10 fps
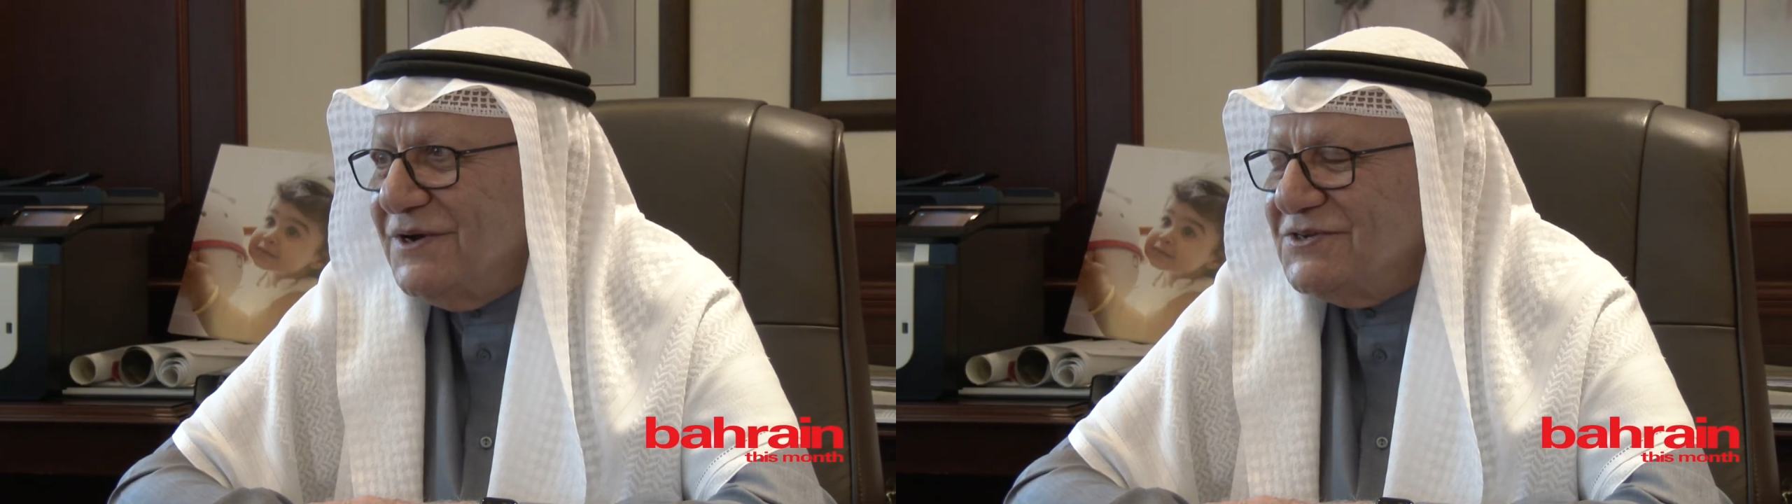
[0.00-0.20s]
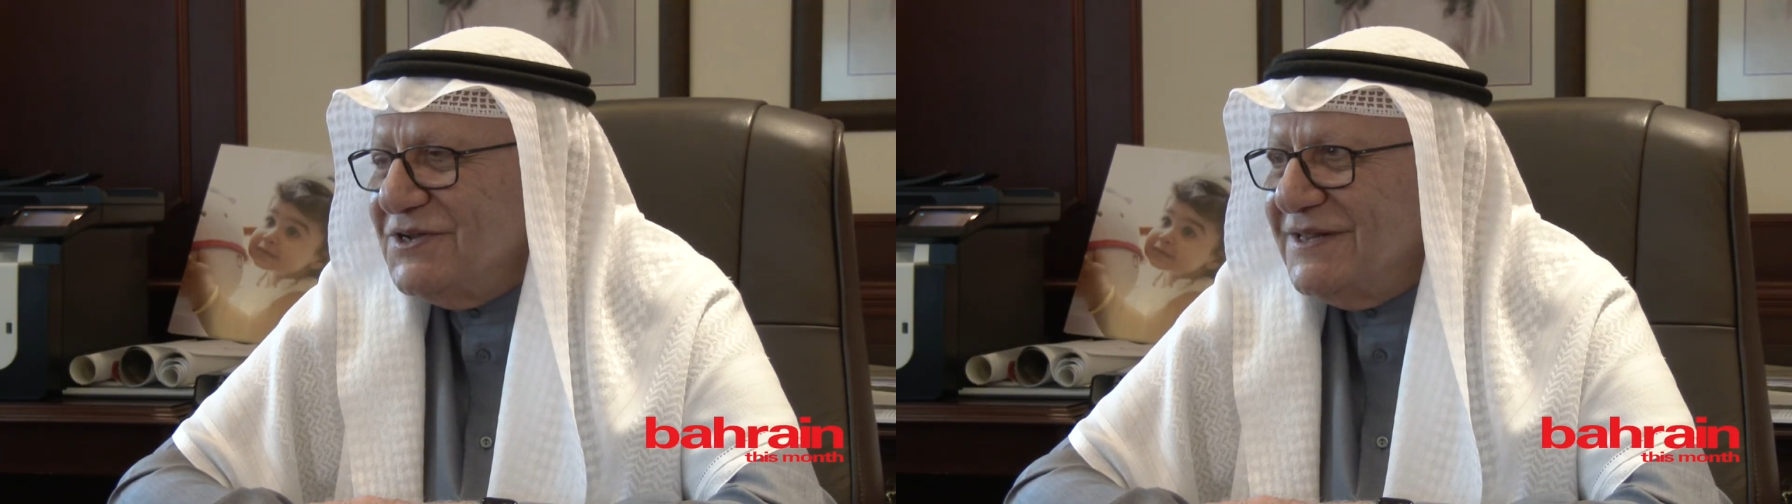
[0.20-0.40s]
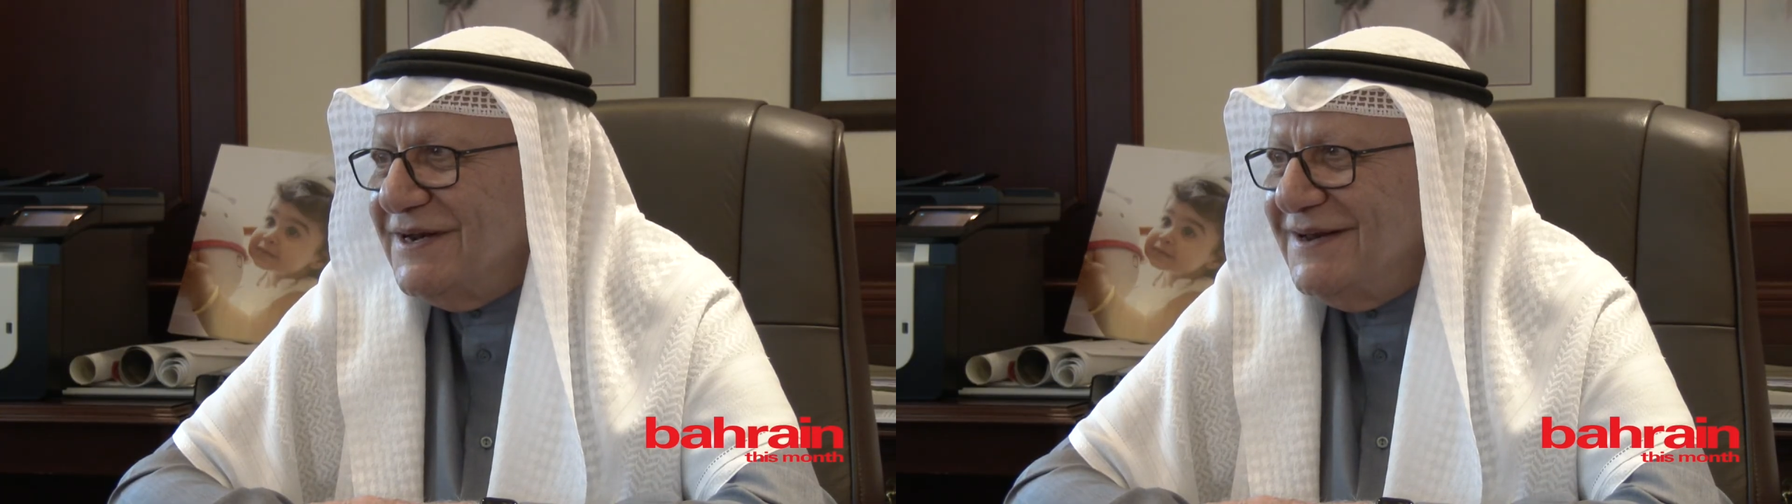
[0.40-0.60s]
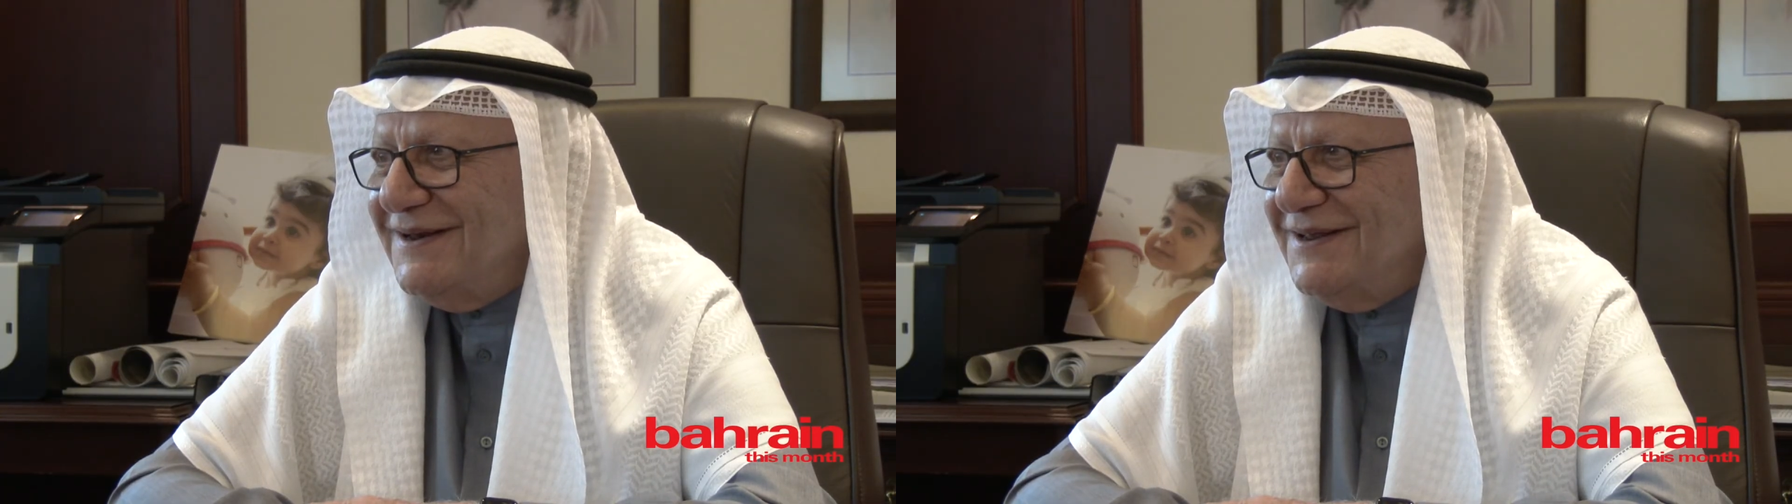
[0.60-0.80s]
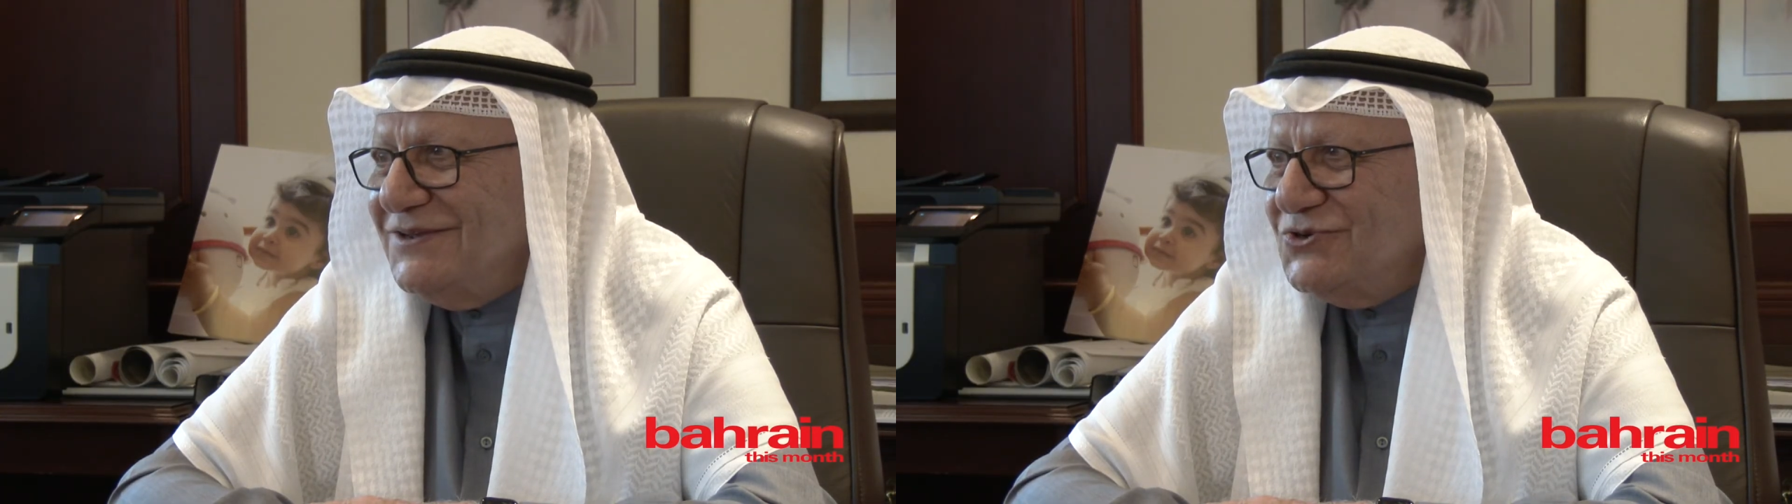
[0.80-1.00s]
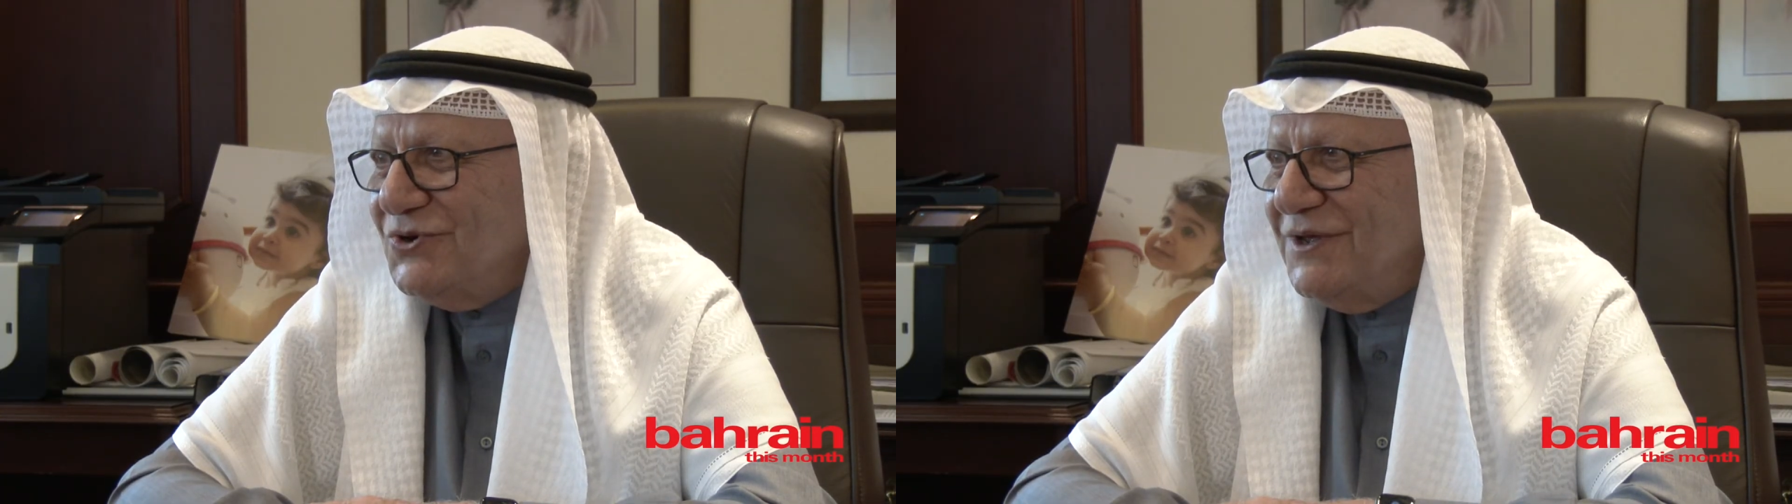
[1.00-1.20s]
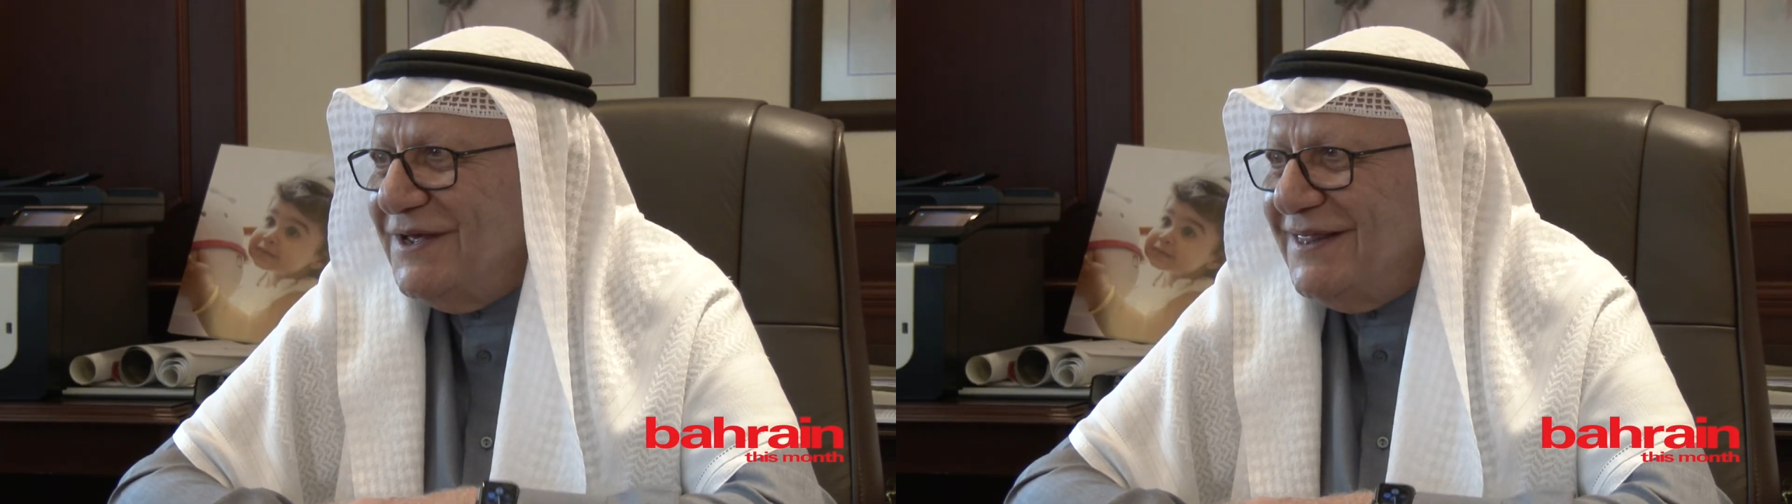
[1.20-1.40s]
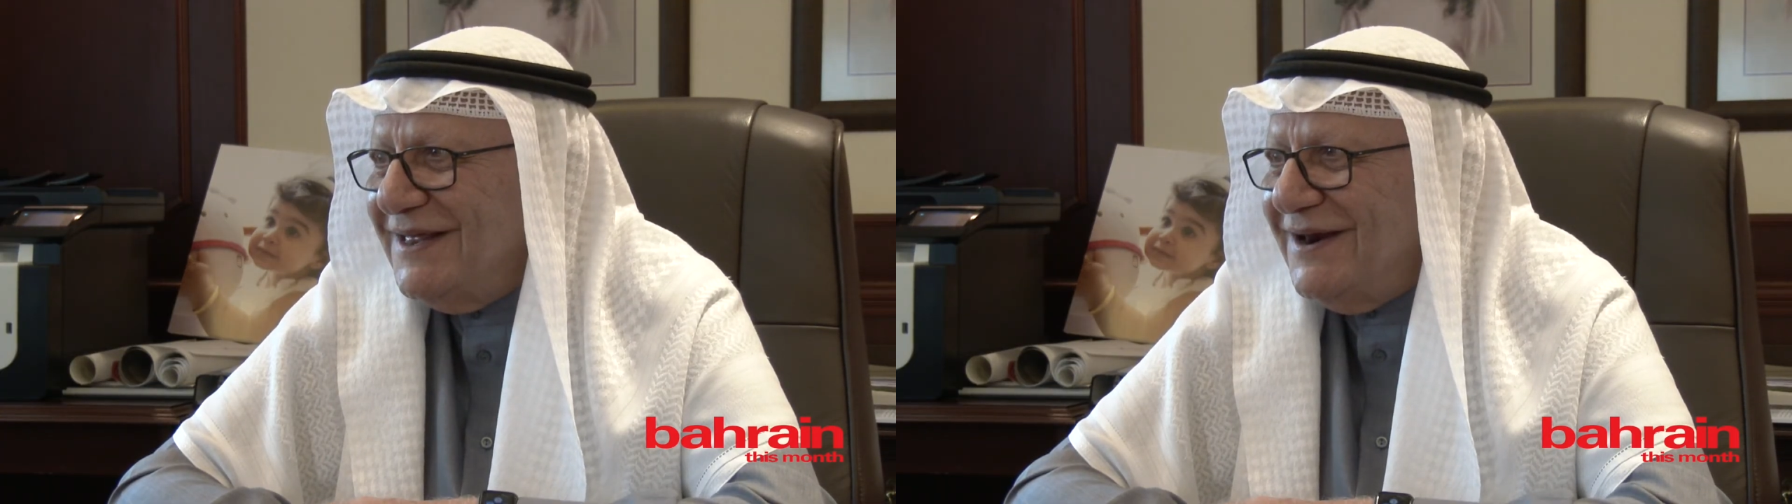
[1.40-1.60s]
my children, enjoying their